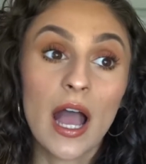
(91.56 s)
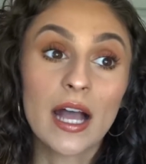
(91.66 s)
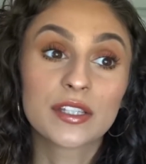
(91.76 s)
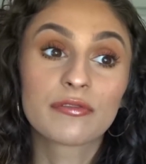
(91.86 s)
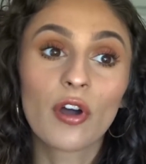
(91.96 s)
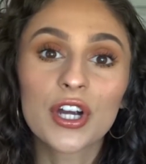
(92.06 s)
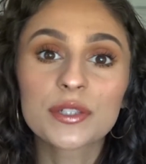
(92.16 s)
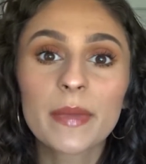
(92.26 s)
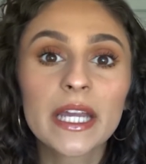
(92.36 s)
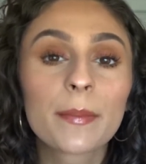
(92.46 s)
As far
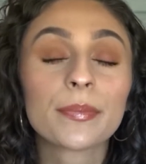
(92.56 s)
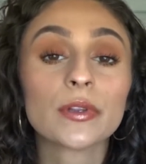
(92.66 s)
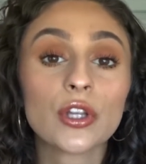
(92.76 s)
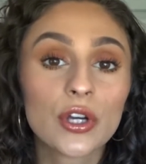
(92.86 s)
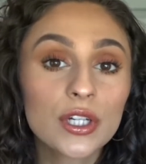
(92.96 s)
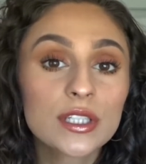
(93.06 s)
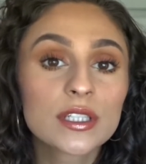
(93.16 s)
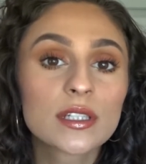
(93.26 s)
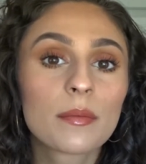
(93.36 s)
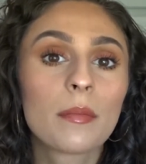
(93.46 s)
as makeup
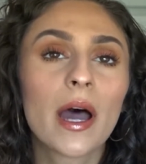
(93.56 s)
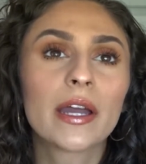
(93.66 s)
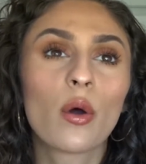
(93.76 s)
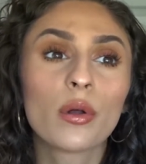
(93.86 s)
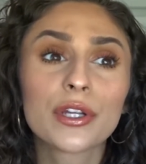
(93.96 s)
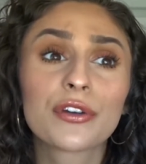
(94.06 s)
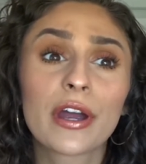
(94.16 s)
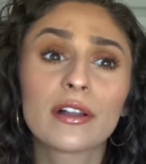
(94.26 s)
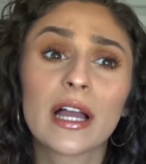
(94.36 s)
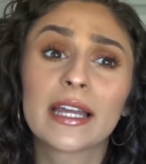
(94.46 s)
looks, my holy
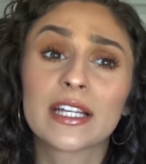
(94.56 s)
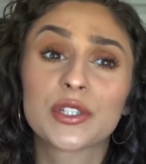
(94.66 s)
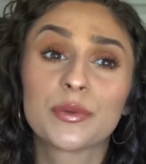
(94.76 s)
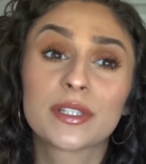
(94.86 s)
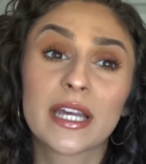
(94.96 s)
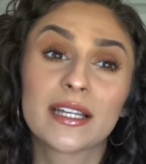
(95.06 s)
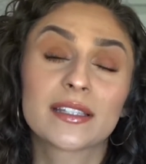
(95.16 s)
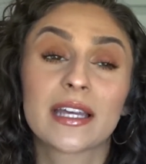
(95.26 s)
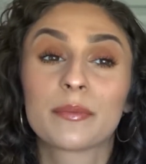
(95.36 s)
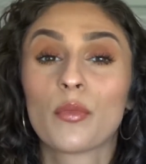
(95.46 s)
grail, I guess you would say,
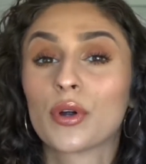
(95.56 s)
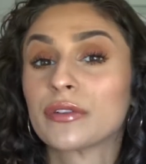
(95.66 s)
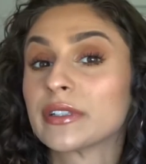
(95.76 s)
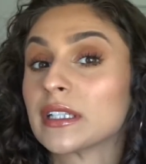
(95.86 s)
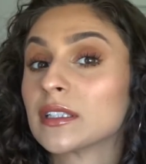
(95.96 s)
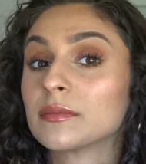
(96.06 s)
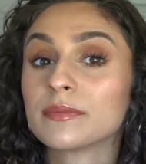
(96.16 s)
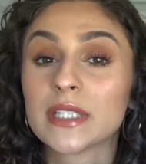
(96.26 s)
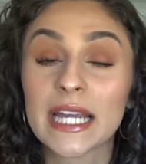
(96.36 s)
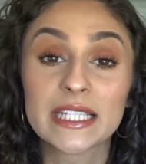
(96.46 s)
is like more of a
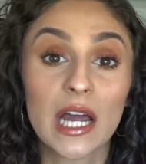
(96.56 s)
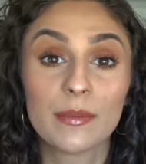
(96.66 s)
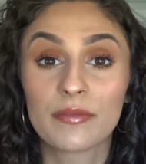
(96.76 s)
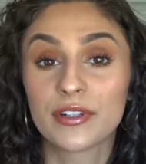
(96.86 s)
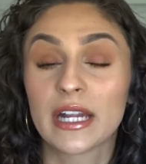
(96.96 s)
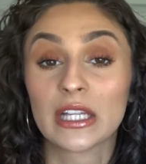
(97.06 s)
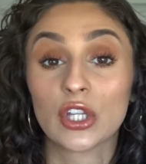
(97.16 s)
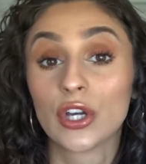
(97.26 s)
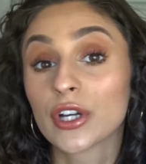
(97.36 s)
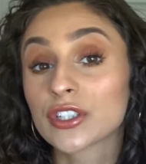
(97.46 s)
daytime everyday
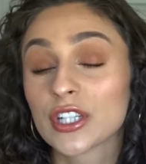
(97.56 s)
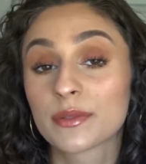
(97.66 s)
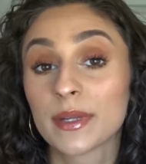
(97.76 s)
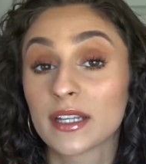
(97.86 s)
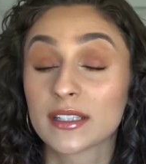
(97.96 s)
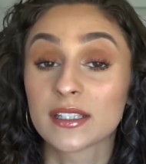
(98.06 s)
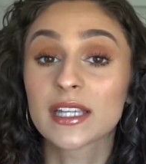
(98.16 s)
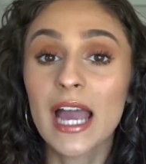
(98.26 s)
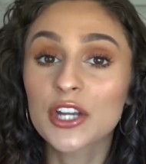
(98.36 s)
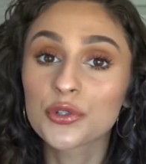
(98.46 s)
look, just because it's
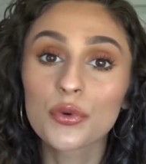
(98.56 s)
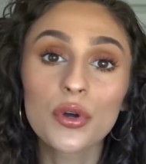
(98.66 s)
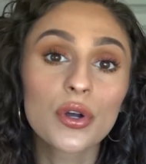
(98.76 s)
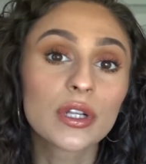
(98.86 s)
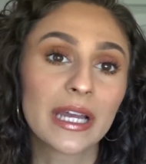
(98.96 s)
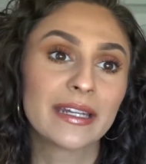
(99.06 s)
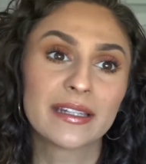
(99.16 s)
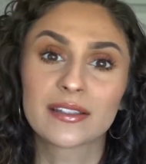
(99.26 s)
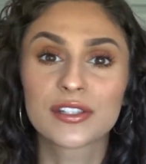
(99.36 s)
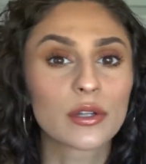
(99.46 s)
casual and
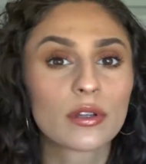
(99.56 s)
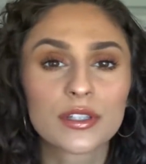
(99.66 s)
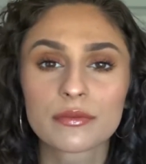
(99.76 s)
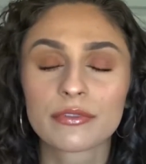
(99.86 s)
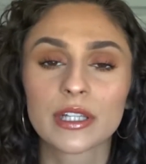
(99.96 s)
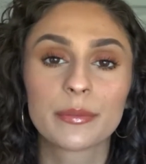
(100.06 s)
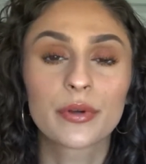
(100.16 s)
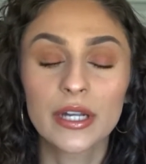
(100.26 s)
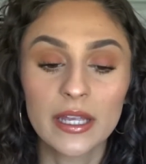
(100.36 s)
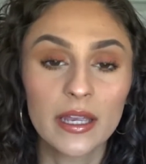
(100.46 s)
it still looks really
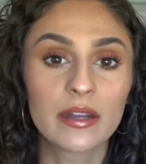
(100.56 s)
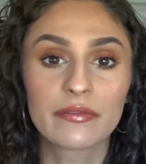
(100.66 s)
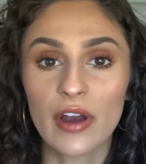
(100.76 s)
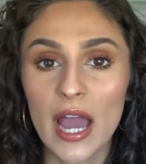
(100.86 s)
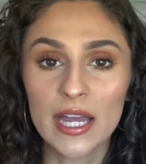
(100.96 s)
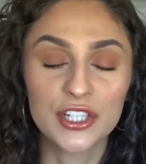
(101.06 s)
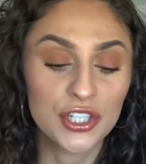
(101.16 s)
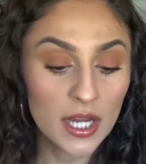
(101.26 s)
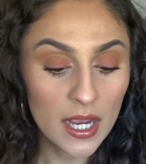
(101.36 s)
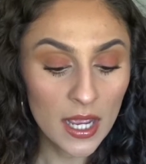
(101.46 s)
pretty and fresh.